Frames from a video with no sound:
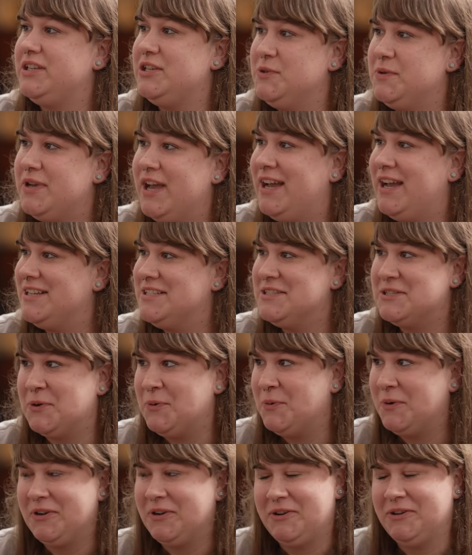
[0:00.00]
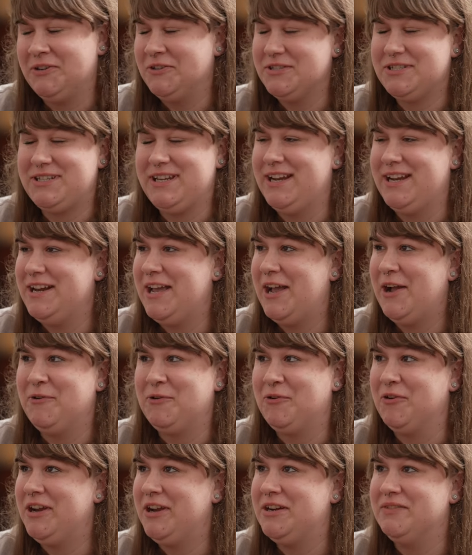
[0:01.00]
you guys don't understand how
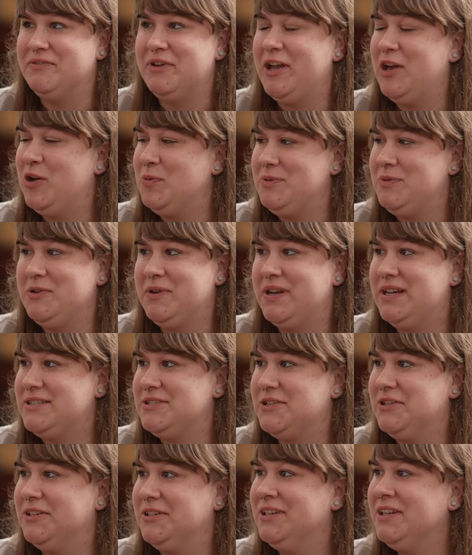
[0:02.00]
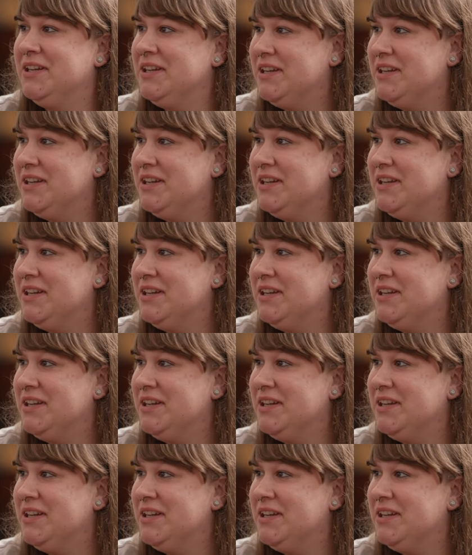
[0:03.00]
great of a help you guys are.